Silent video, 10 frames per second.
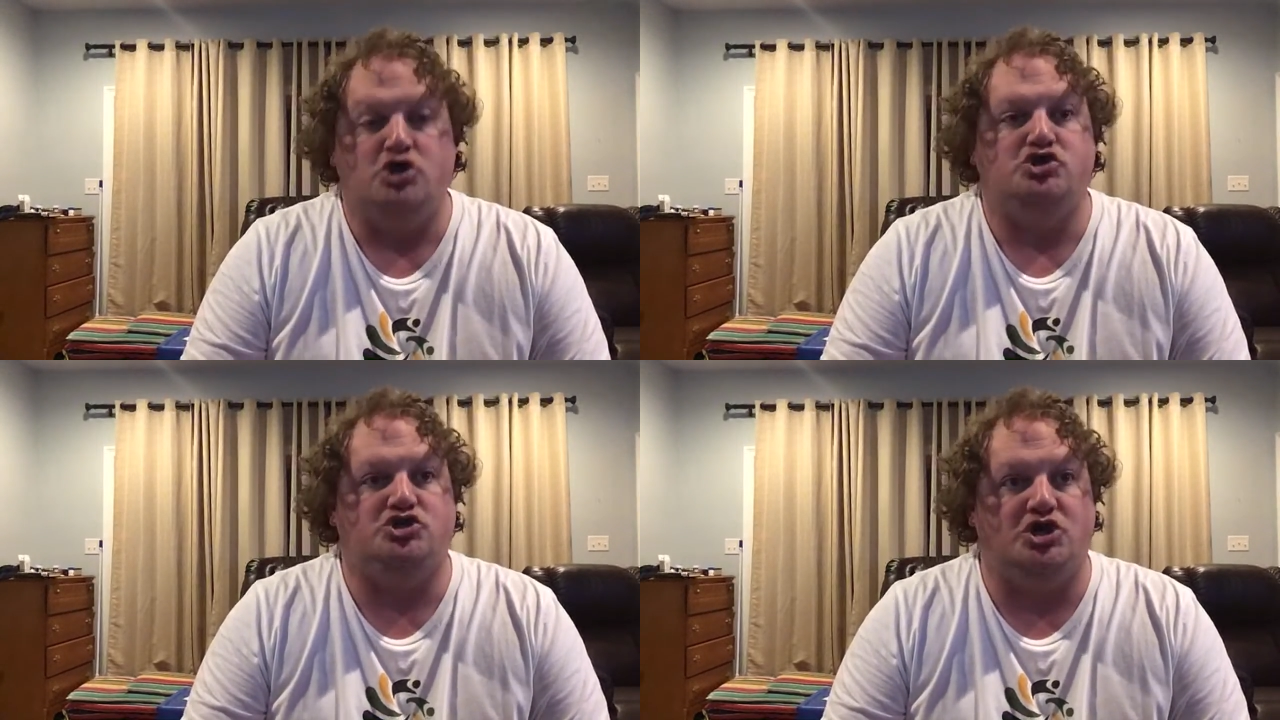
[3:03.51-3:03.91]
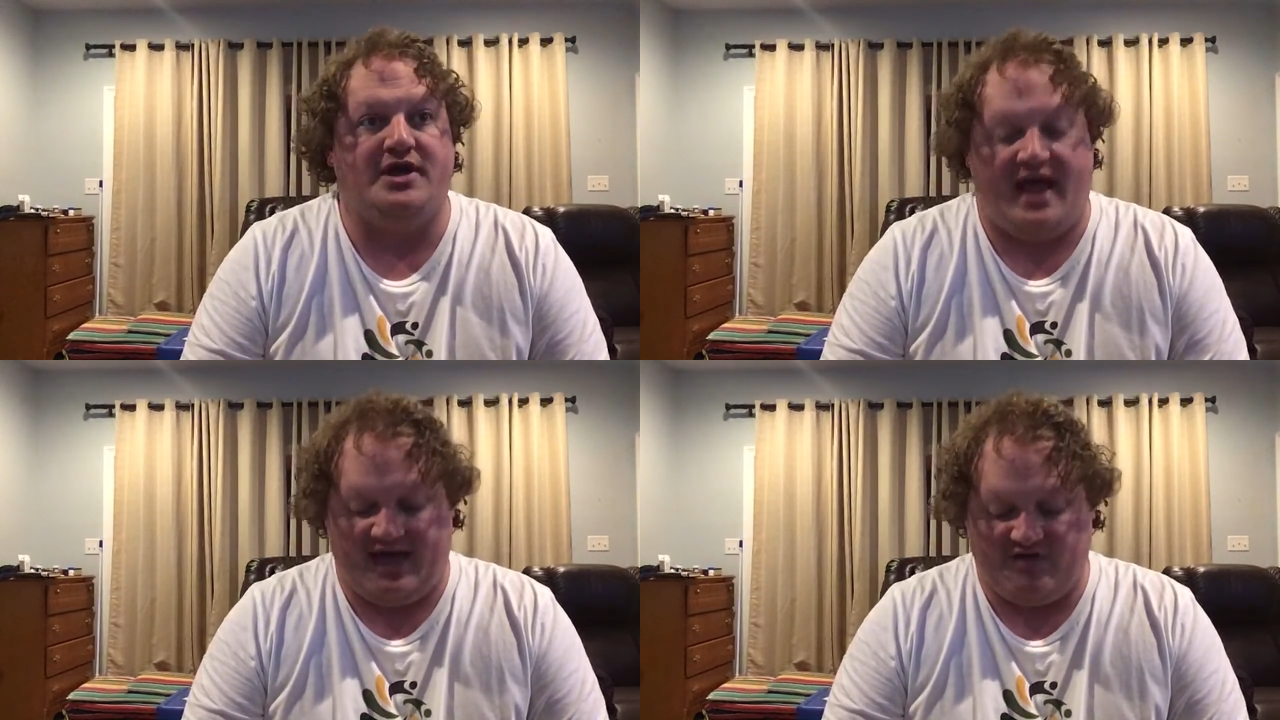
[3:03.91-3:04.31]
should
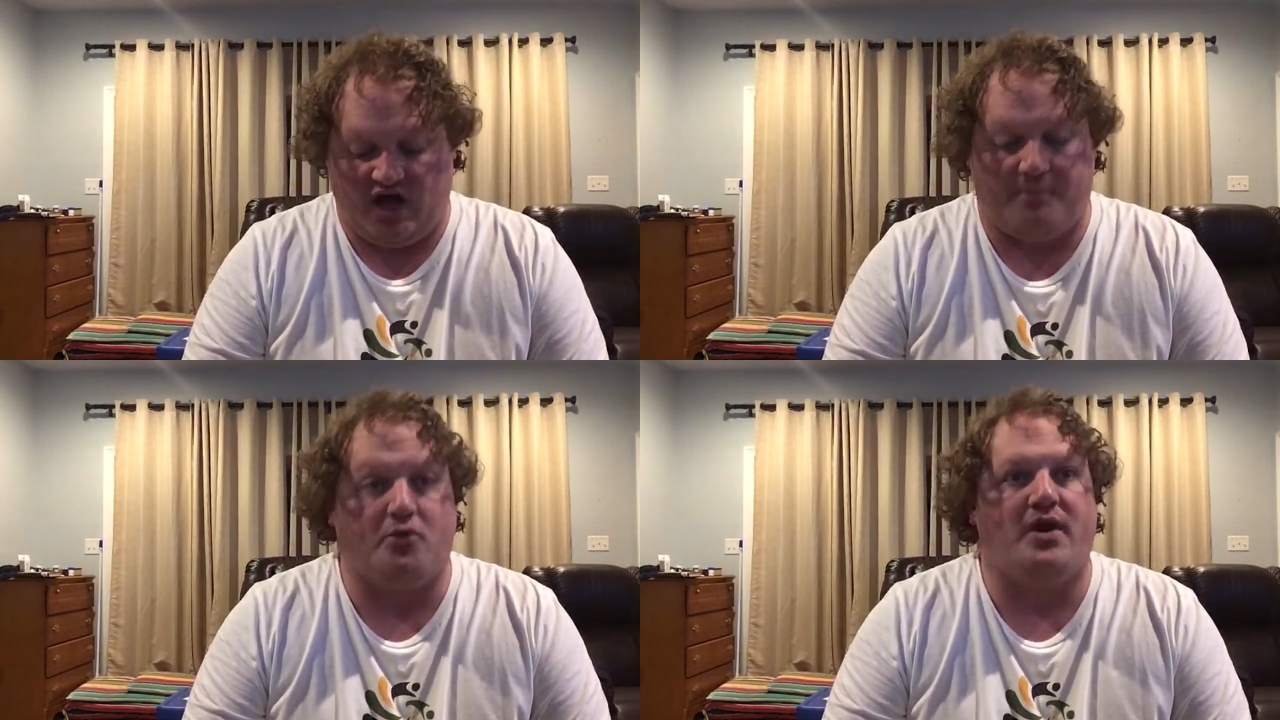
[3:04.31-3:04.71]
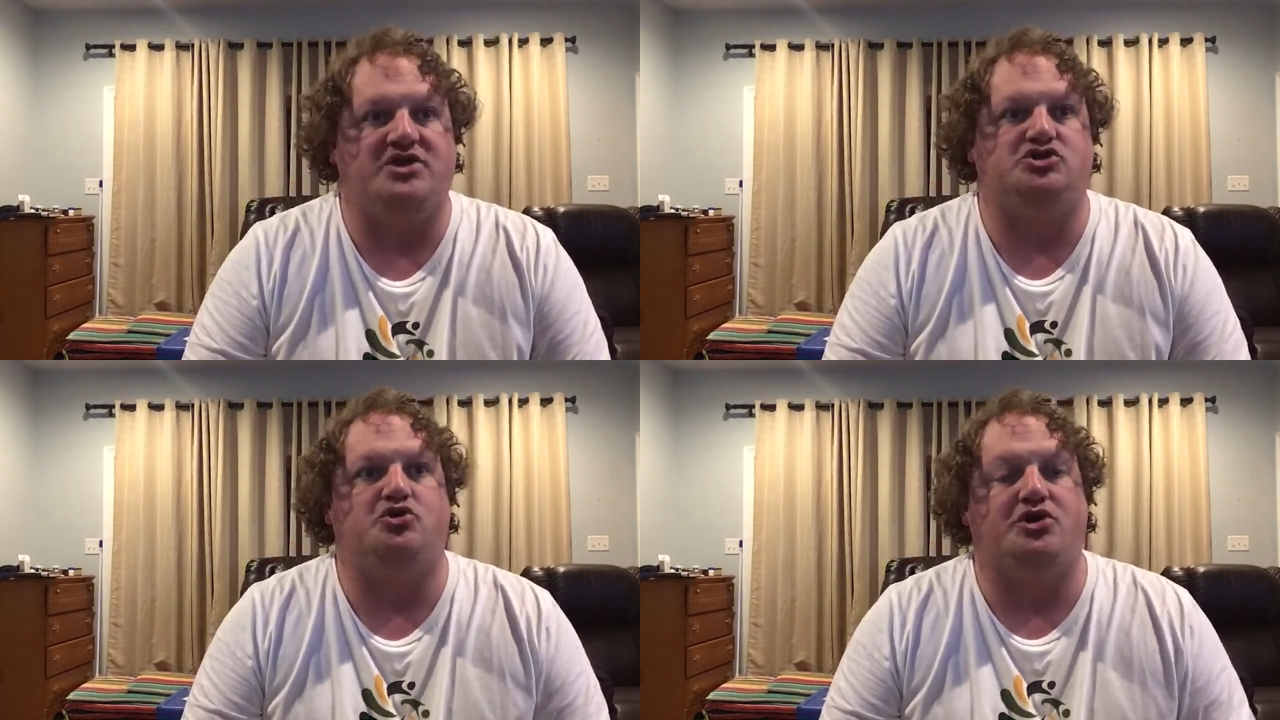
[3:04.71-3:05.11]
have
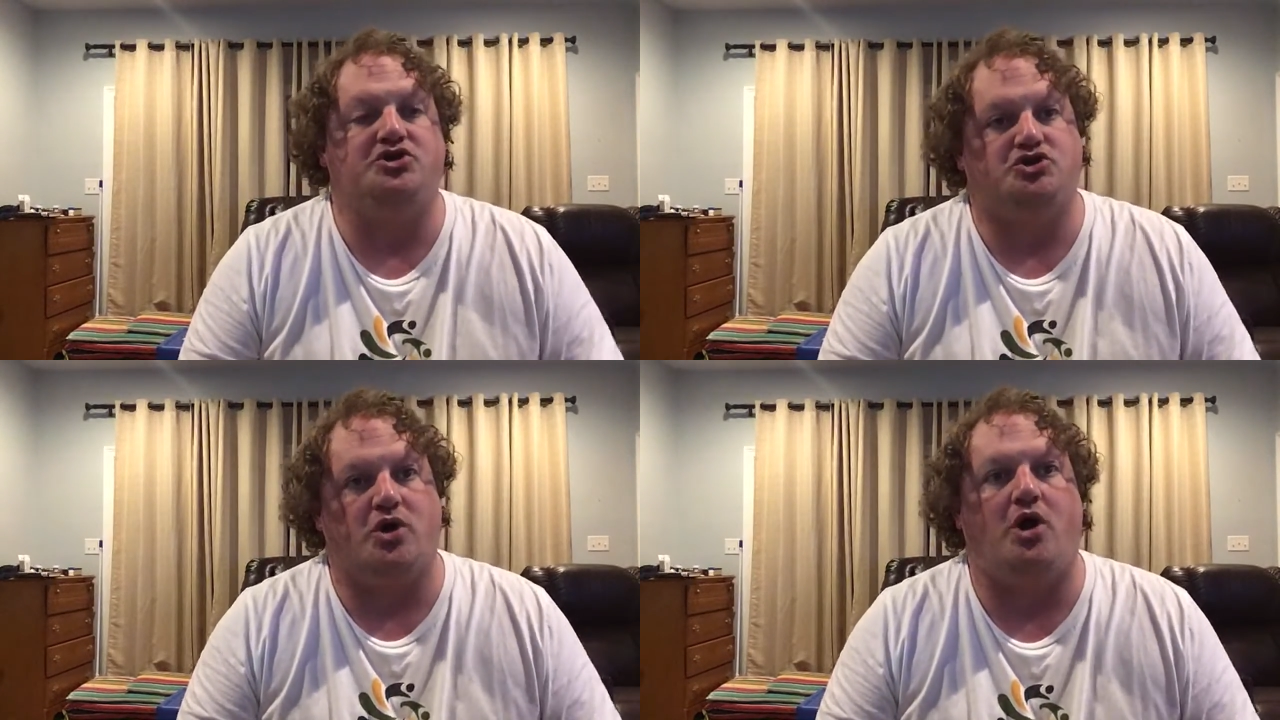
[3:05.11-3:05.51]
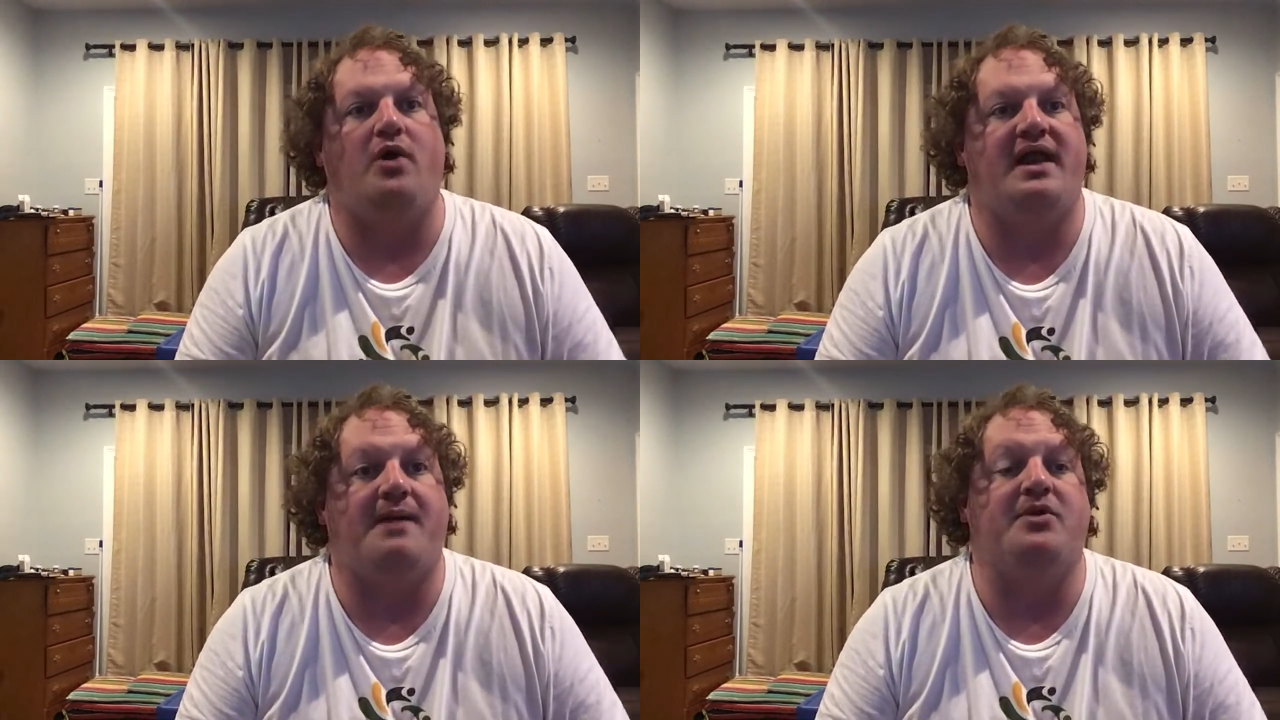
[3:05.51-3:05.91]
operational control,
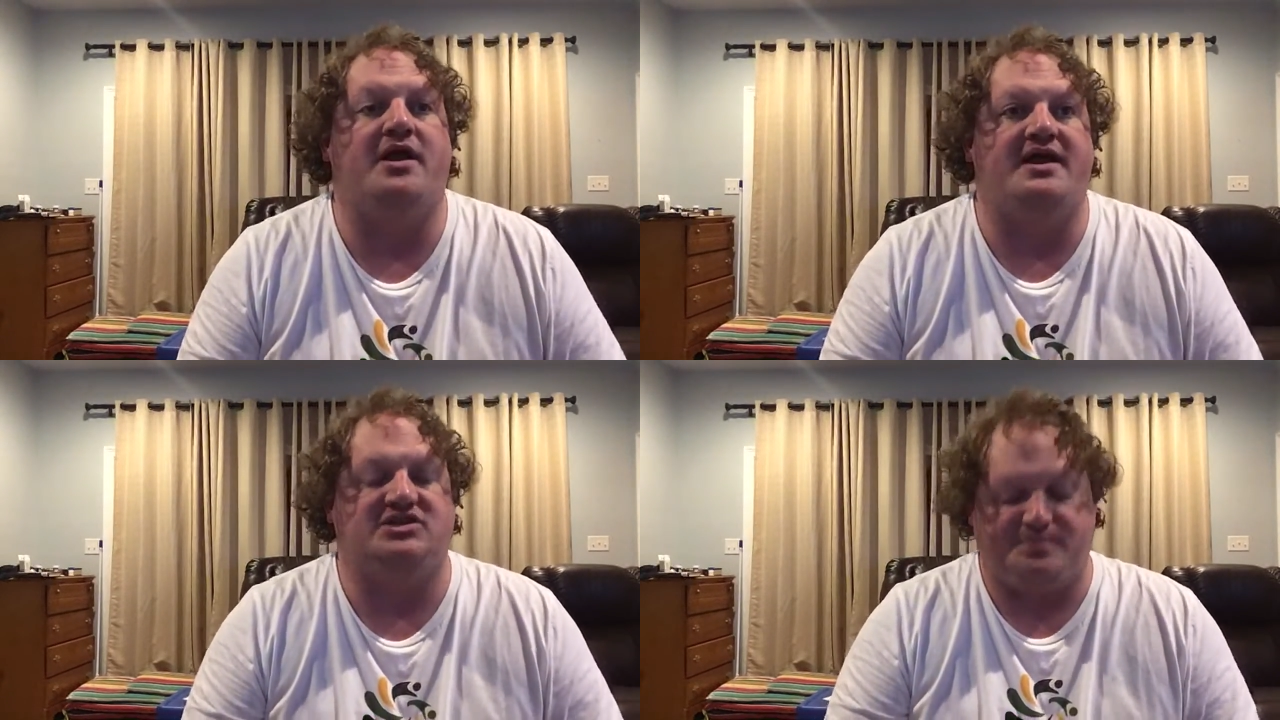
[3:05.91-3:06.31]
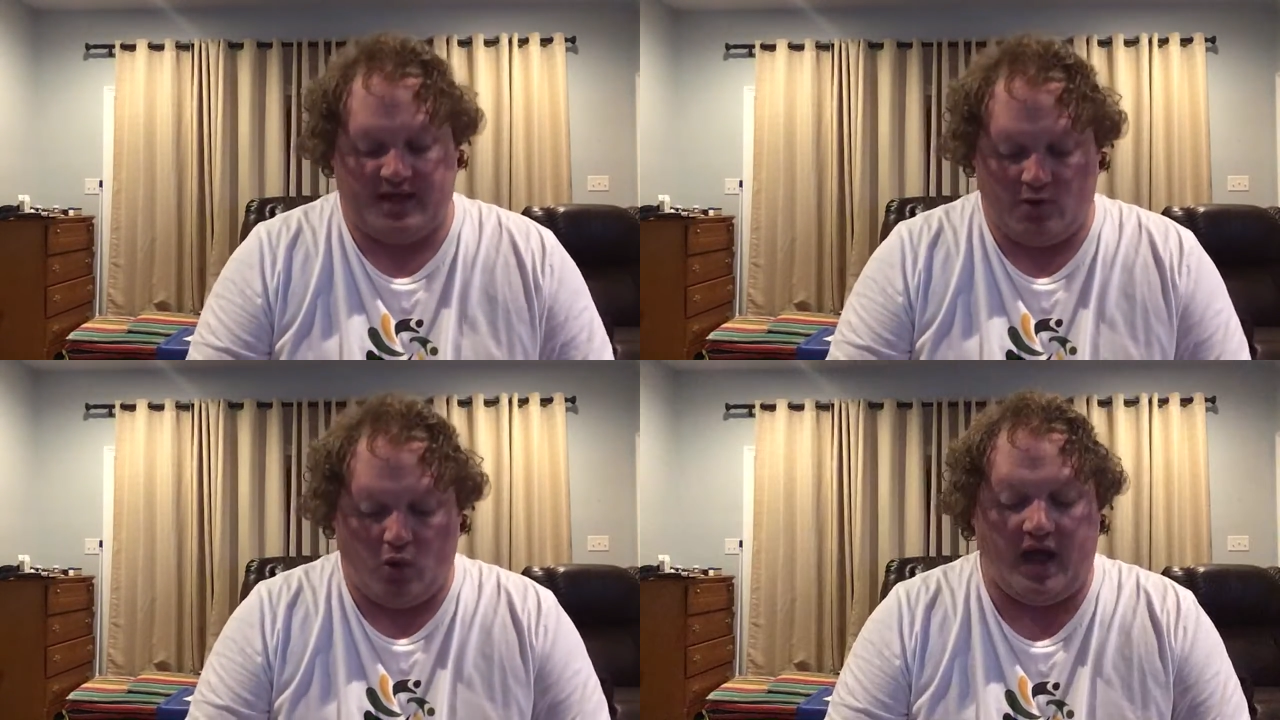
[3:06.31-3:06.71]
and I'm going to
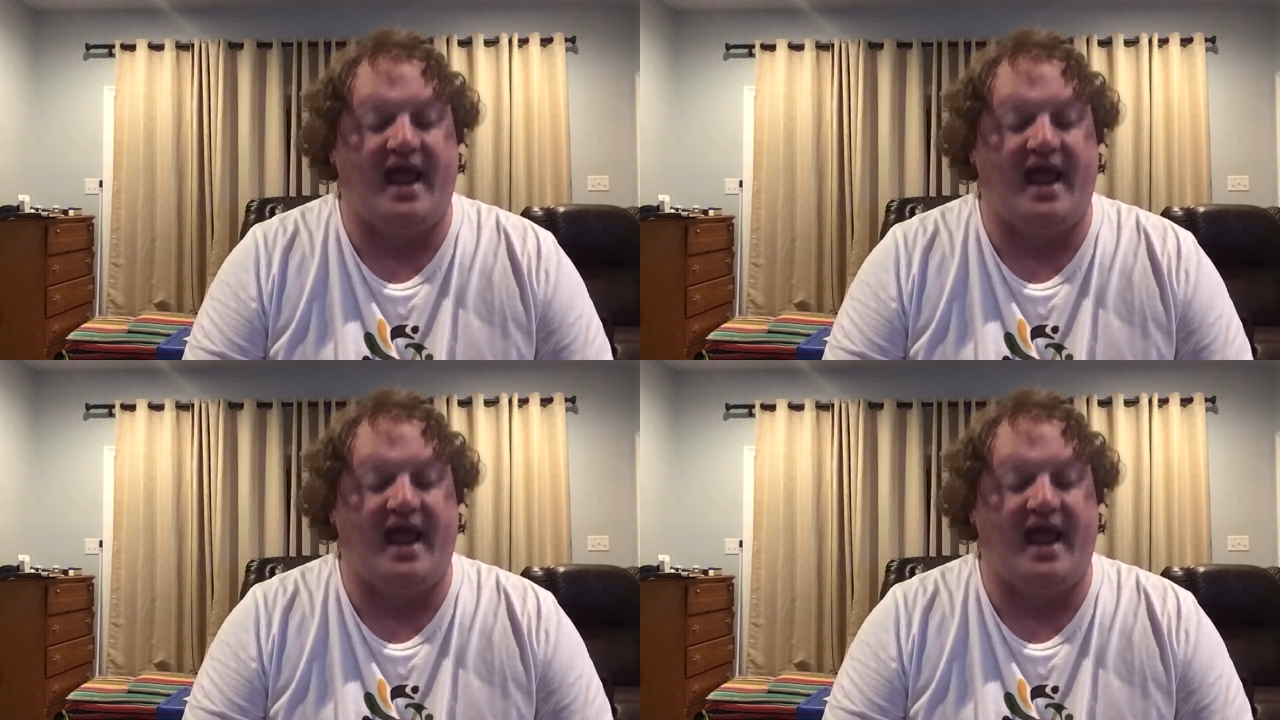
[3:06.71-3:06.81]
explain why.